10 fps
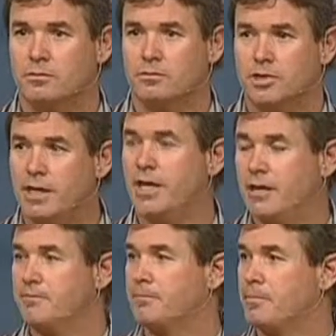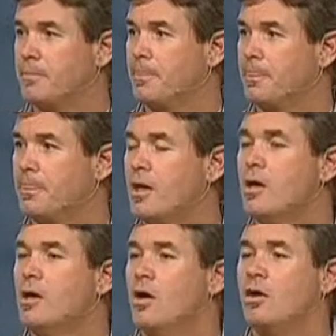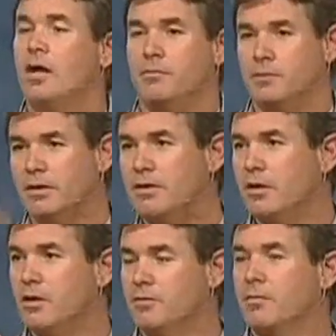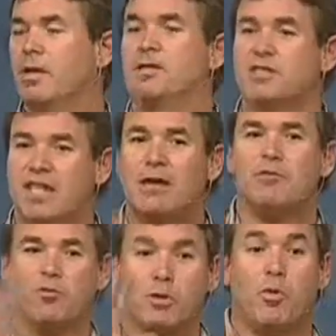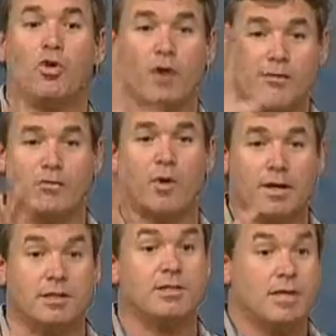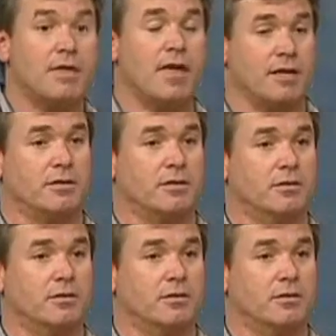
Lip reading: CNN. Okay, leave that alone. Does that reporter have the right to say that?